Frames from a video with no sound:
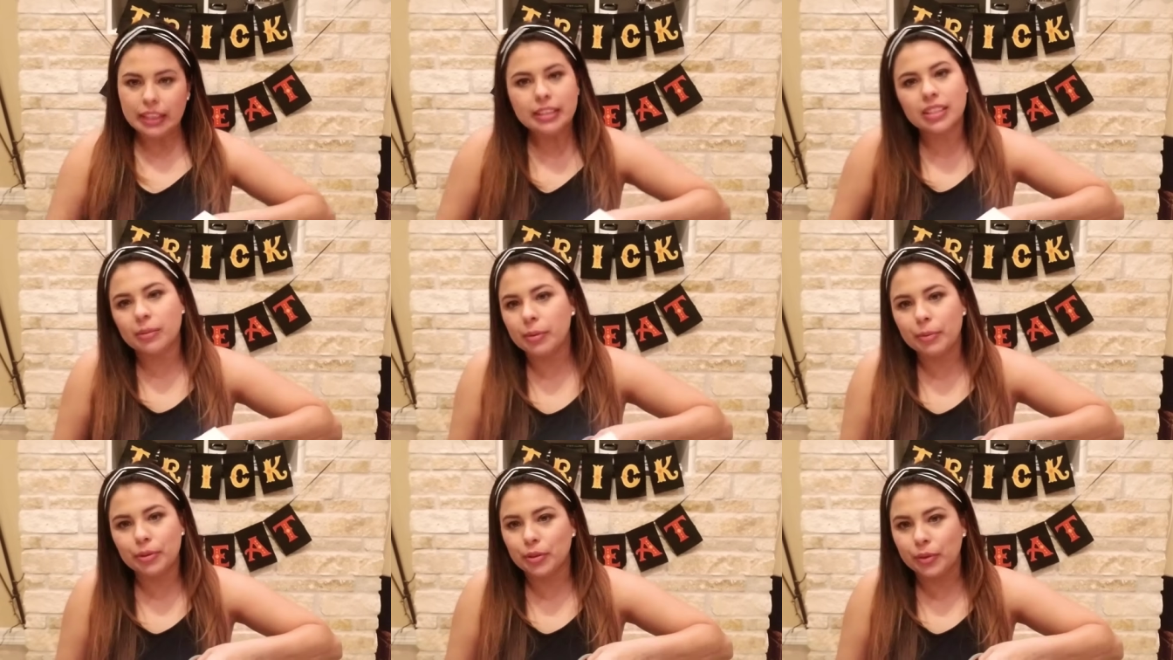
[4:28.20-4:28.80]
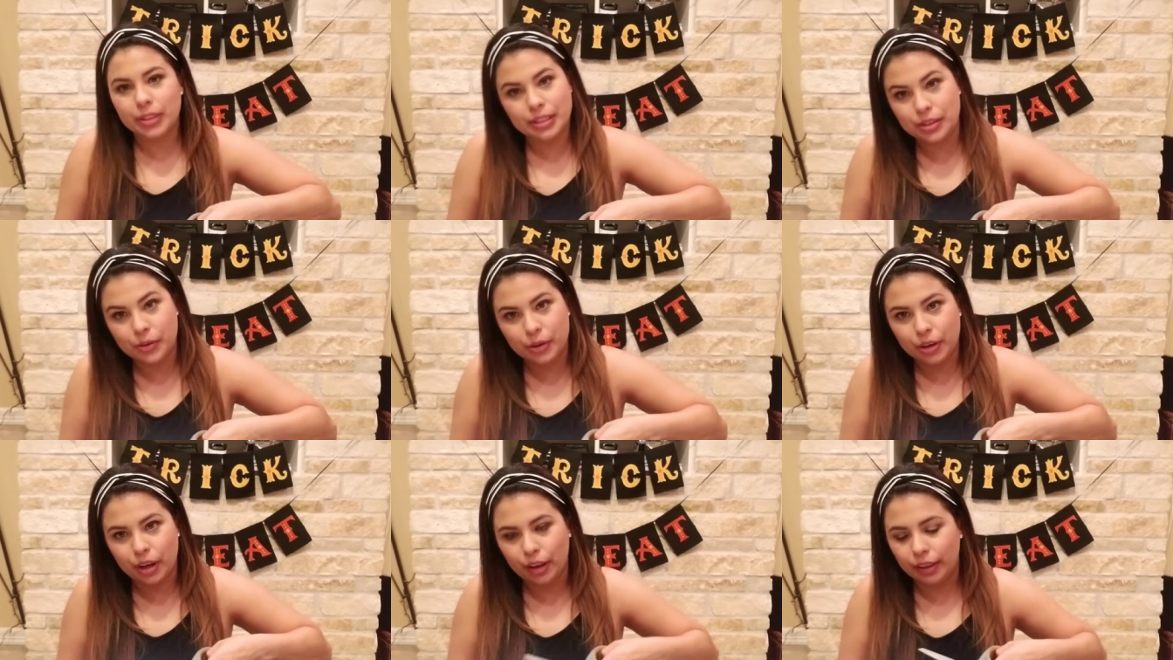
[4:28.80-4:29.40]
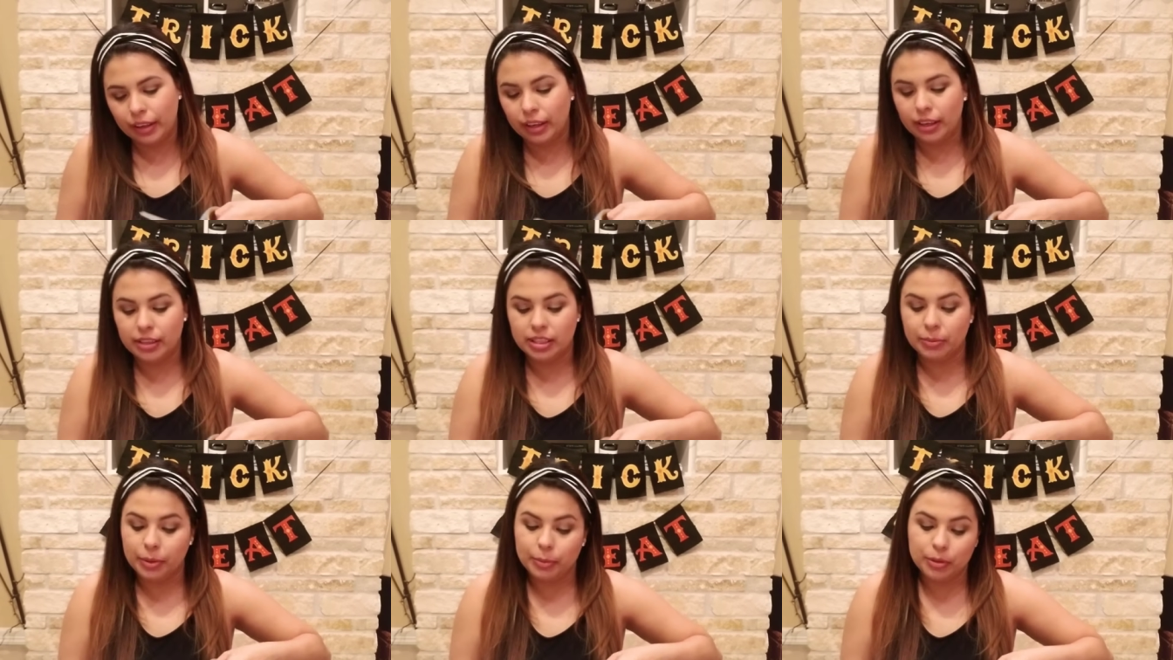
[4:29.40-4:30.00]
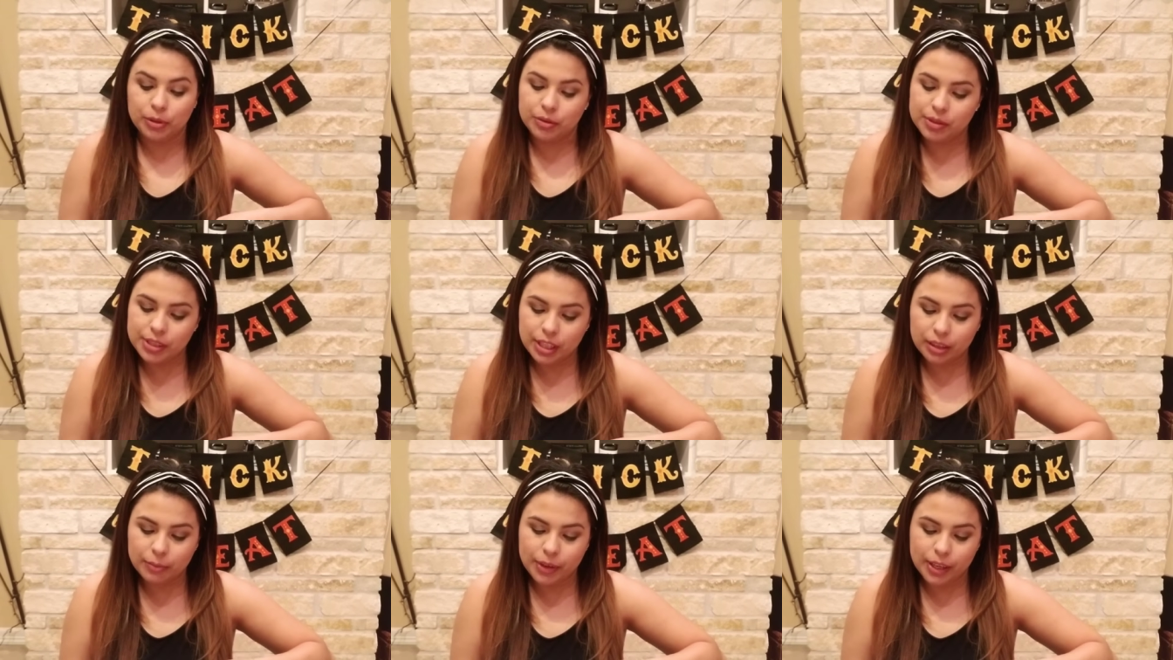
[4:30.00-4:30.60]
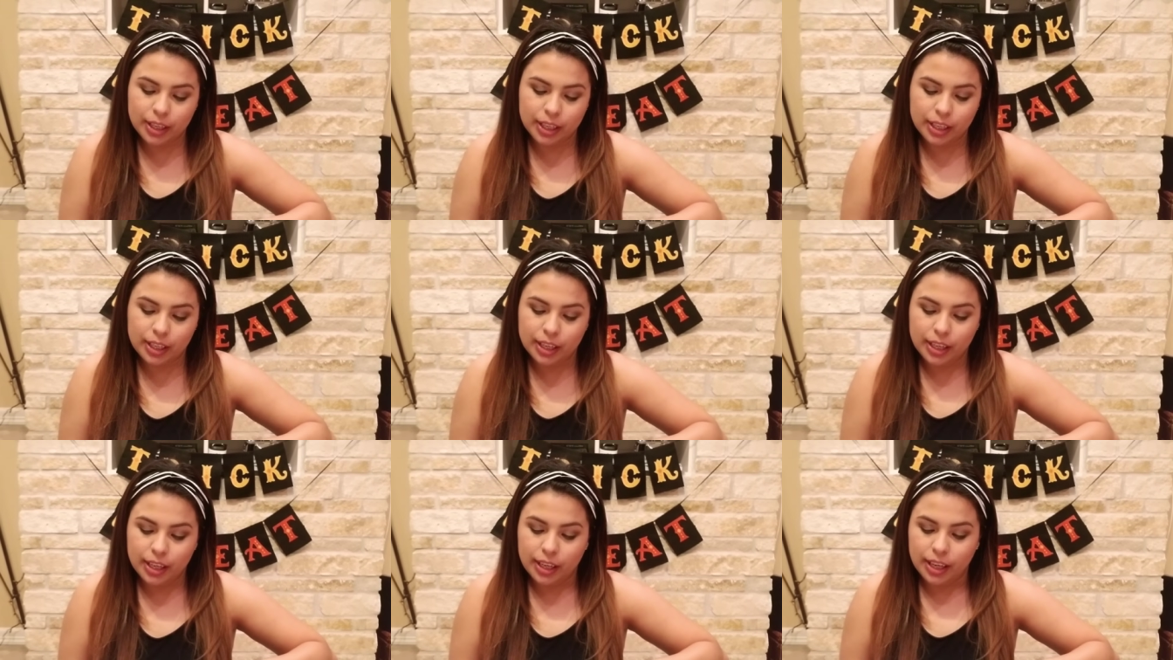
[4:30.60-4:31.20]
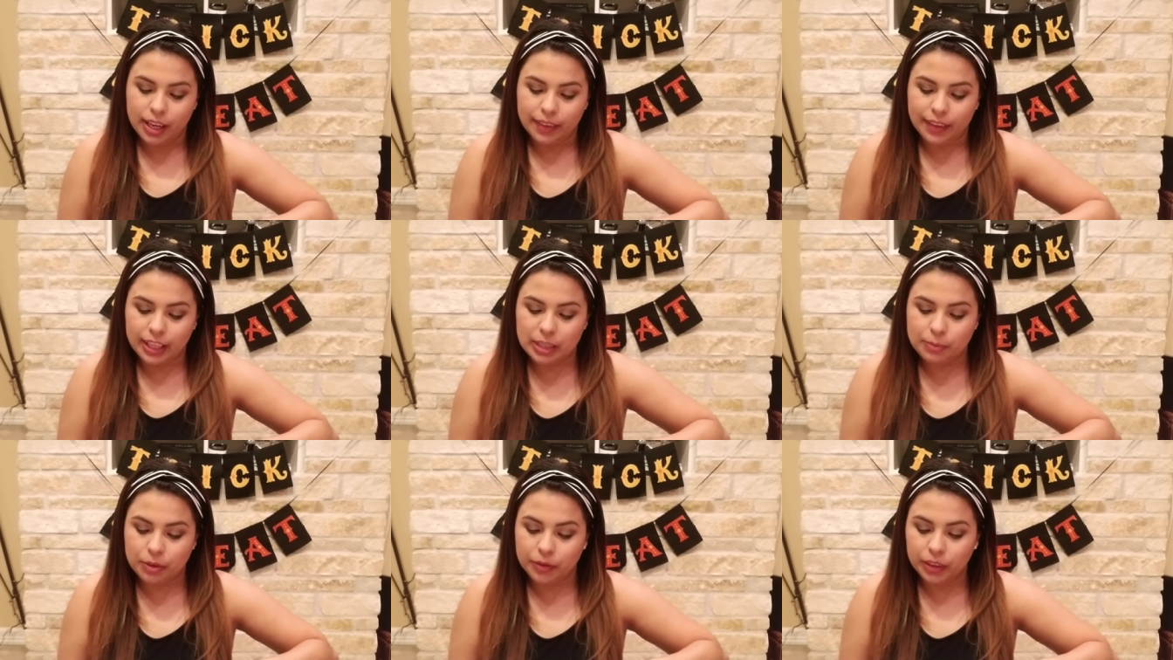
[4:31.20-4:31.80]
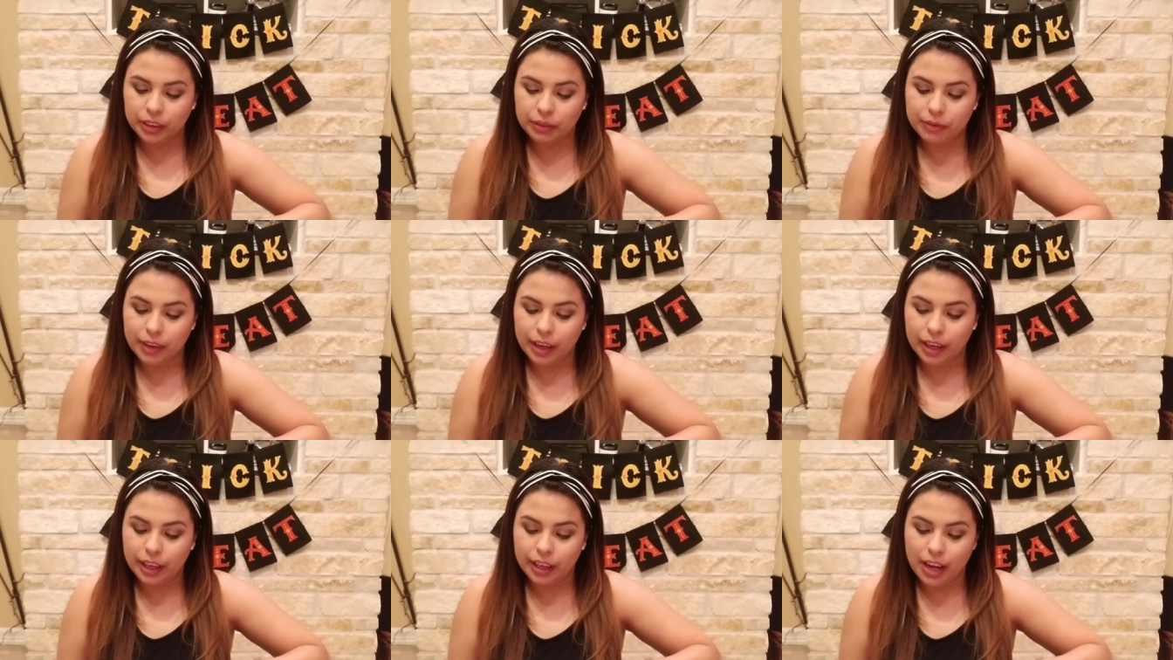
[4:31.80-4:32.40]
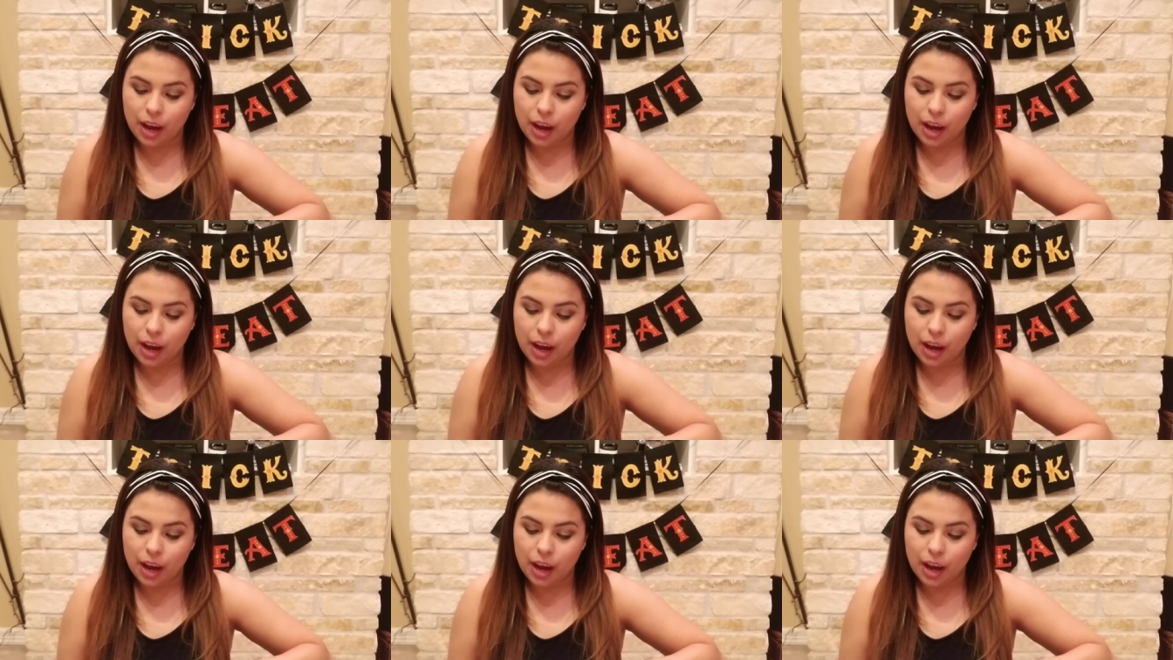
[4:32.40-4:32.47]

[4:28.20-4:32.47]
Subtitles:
Some people don't consider it a holiday. Some people don't celebrate it, and that's perfectly fine.